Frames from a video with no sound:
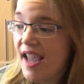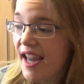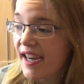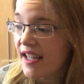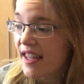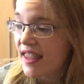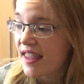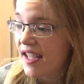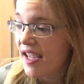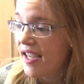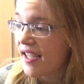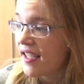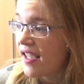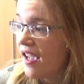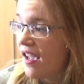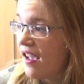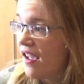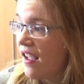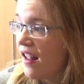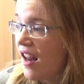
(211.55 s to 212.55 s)
and I think
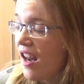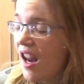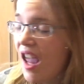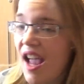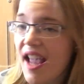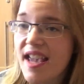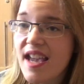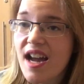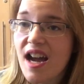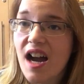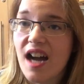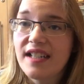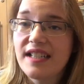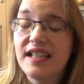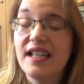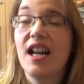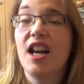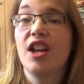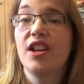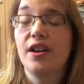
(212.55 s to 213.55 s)
Leia
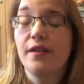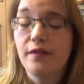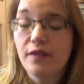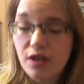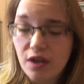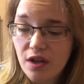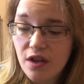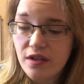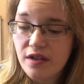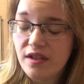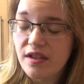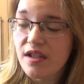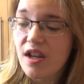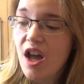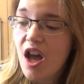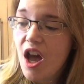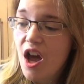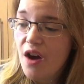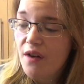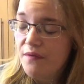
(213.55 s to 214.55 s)
did a lot of goods
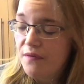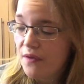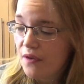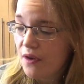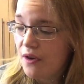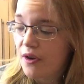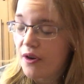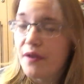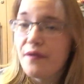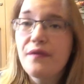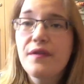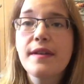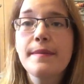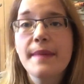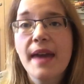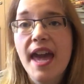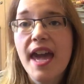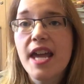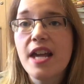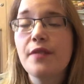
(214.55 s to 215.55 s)
for
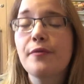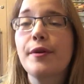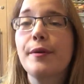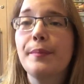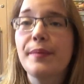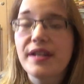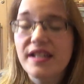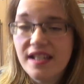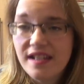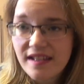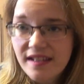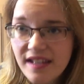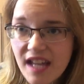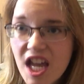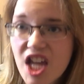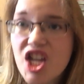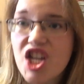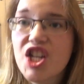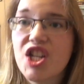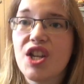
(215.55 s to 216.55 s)
female
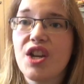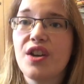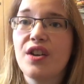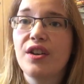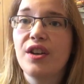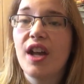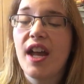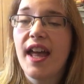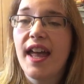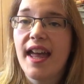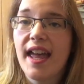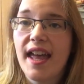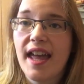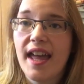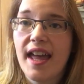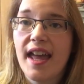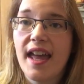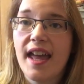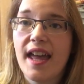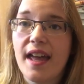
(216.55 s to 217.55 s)
representation
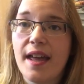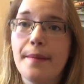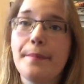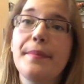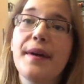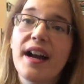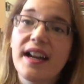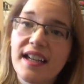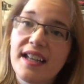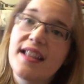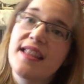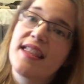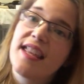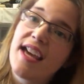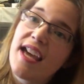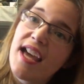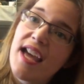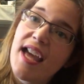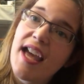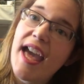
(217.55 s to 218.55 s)
back in
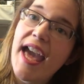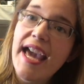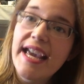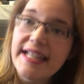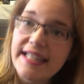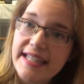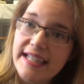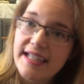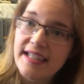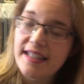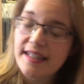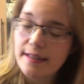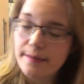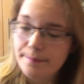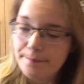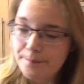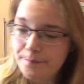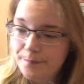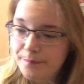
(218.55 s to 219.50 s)
the 80s.